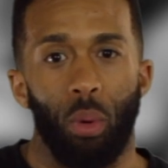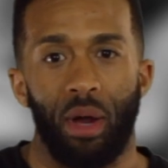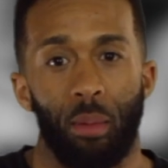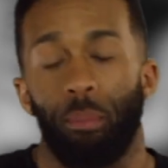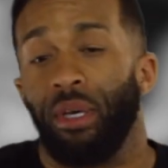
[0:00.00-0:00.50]

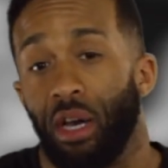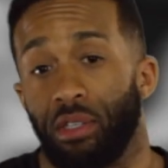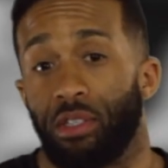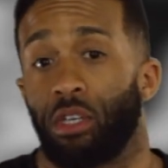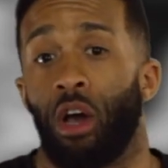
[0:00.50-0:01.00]
where
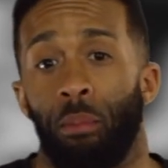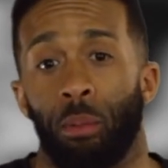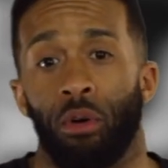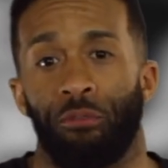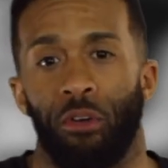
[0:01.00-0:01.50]
because it's a
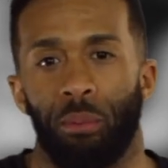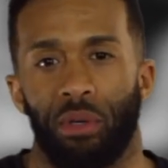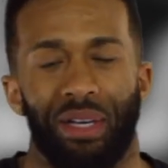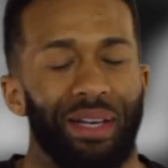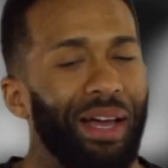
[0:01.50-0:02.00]
comic book film,
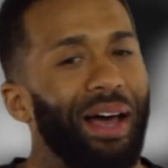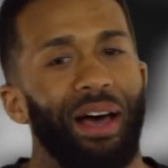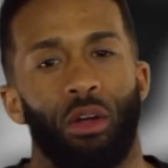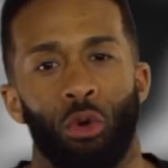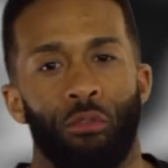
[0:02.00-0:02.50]
you're like,
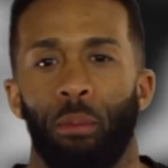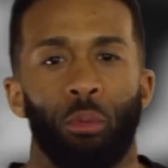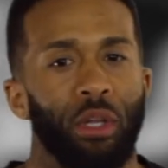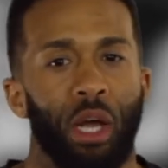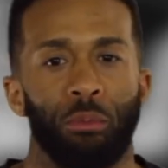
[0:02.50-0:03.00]
I don't know if I'm
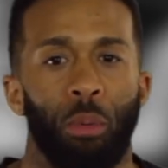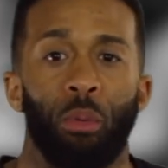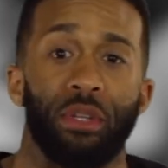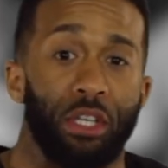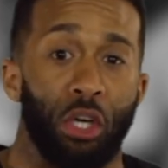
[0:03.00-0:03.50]
really comfortable
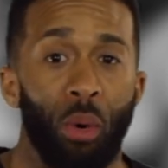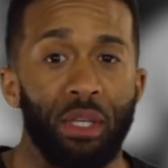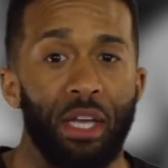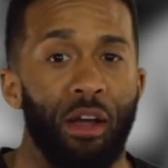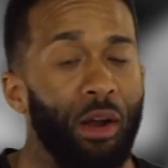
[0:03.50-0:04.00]
with it
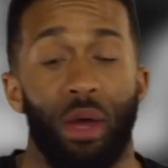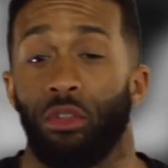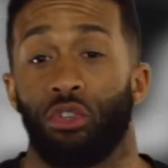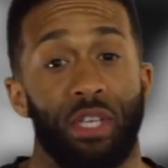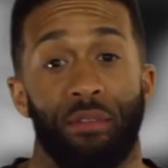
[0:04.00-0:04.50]
going there. I'd
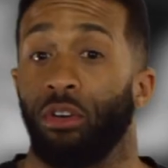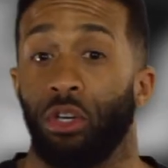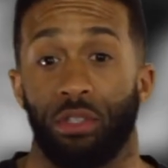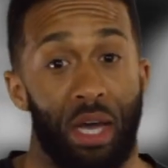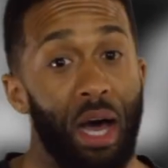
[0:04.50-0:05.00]
rather just have a
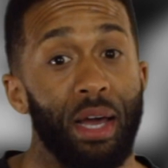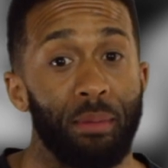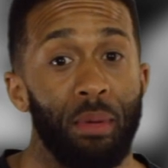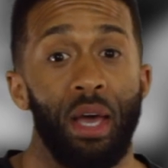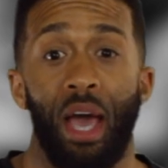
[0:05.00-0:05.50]
good
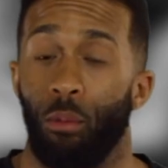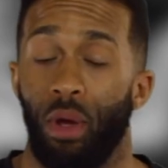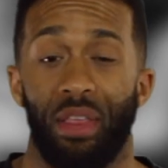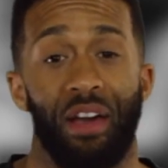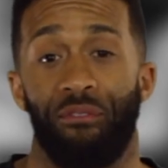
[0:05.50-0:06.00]
time and
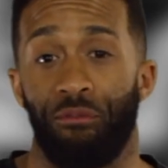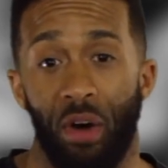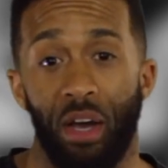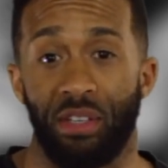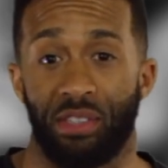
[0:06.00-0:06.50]
rather have
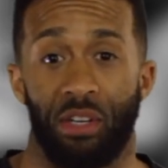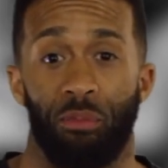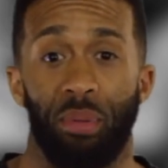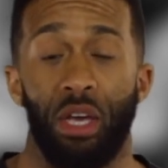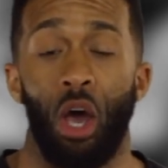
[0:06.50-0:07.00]
fun instead
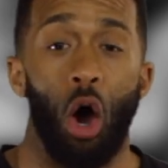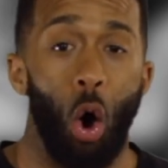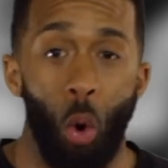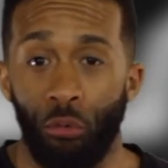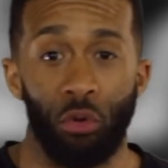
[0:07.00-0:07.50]
of be
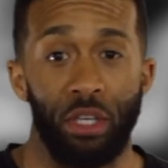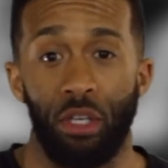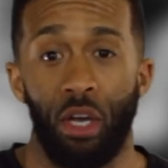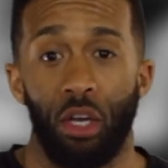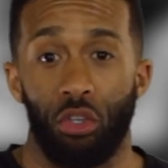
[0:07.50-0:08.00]

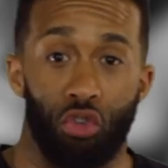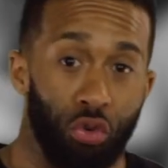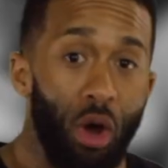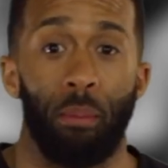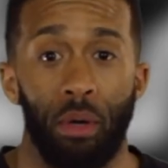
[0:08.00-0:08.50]
overly
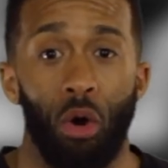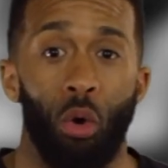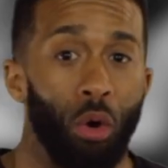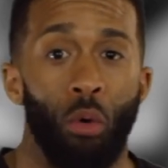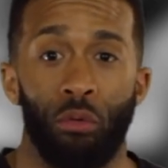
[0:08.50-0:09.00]
drama
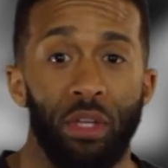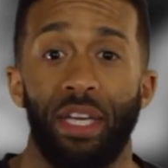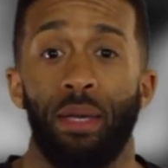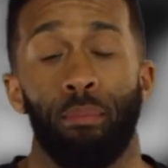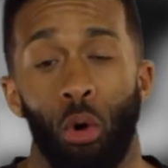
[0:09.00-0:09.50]
or
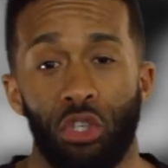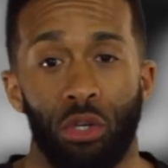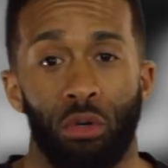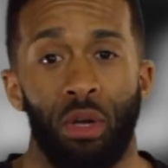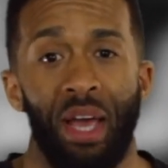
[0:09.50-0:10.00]
overly
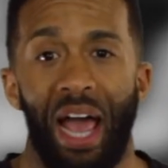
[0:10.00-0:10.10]
emotional.